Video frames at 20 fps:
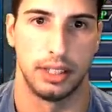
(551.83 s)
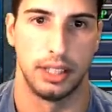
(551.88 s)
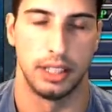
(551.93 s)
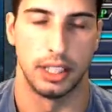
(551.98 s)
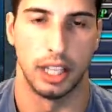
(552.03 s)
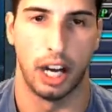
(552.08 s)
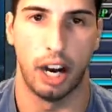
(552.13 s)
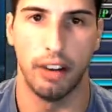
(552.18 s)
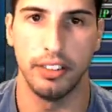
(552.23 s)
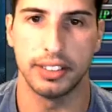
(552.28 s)

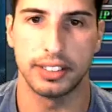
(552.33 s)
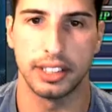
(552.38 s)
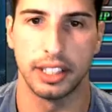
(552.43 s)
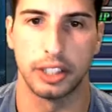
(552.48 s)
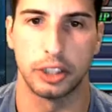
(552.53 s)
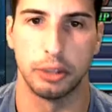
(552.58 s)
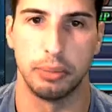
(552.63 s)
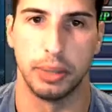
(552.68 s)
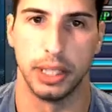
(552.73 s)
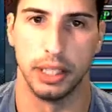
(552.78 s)
Obviously, it
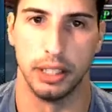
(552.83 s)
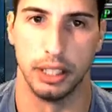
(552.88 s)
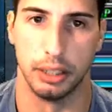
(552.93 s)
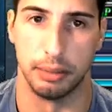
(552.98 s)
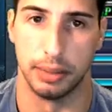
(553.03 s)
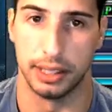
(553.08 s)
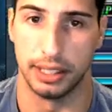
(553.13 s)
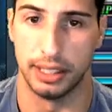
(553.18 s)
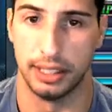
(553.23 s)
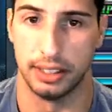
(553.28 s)
could be a little
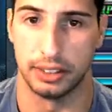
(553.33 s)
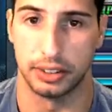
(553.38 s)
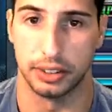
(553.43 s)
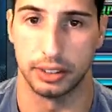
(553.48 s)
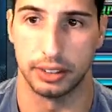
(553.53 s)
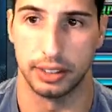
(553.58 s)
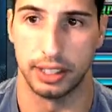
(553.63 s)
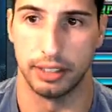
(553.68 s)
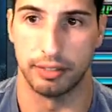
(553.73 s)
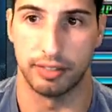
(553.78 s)
bit easier.
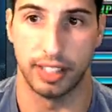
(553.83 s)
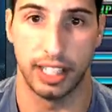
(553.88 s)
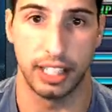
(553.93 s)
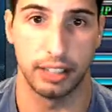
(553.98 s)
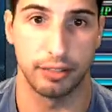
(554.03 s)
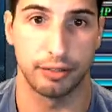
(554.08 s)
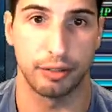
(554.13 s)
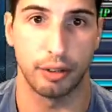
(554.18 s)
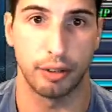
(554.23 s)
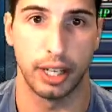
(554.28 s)
If I had a
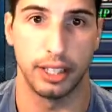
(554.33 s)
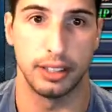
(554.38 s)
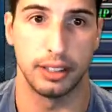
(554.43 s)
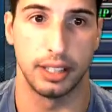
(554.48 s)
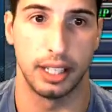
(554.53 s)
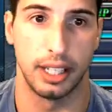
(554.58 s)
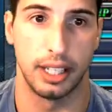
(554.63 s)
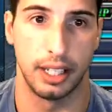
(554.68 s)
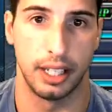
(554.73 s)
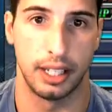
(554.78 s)
friend,
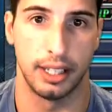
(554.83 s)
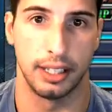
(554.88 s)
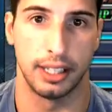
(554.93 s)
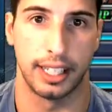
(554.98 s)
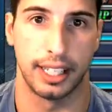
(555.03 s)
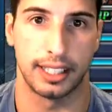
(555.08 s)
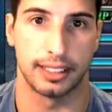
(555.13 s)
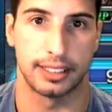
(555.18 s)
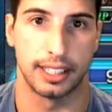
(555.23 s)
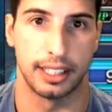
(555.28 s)
uh,
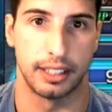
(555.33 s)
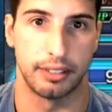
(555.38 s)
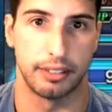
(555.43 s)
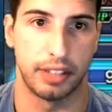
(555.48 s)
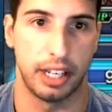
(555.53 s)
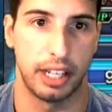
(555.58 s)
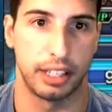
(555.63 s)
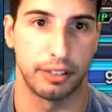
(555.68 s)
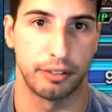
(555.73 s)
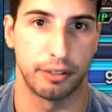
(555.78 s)
like I said, if I
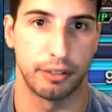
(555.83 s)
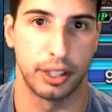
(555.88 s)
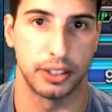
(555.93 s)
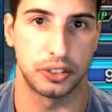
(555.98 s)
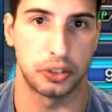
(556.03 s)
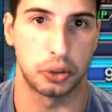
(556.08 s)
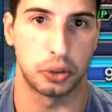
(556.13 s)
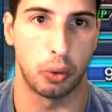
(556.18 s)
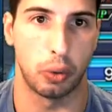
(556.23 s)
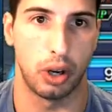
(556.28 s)
had a friend
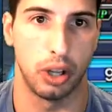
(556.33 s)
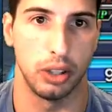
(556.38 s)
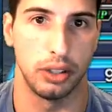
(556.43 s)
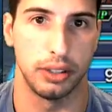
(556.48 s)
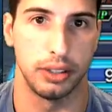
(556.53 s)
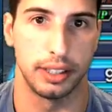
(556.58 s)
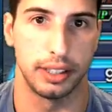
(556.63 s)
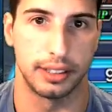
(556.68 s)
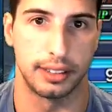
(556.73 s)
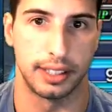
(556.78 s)
Squall,
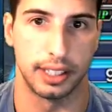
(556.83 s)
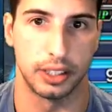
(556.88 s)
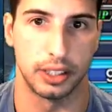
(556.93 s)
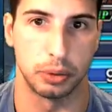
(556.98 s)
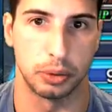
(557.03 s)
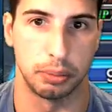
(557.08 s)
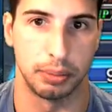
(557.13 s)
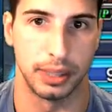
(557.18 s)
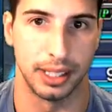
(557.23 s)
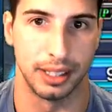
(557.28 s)
things
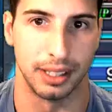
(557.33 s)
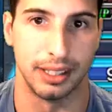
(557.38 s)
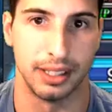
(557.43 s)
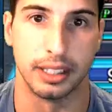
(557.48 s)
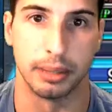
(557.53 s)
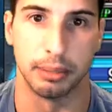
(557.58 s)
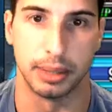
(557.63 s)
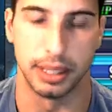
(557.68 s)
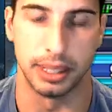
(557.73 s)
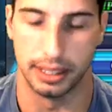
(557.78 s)
would be a
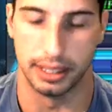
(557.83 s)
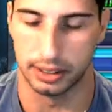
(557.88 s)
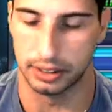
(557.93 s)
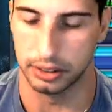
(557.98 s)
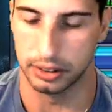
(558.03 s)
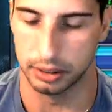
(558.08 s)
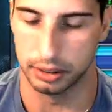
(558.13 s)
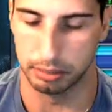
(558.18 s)
little bit easier.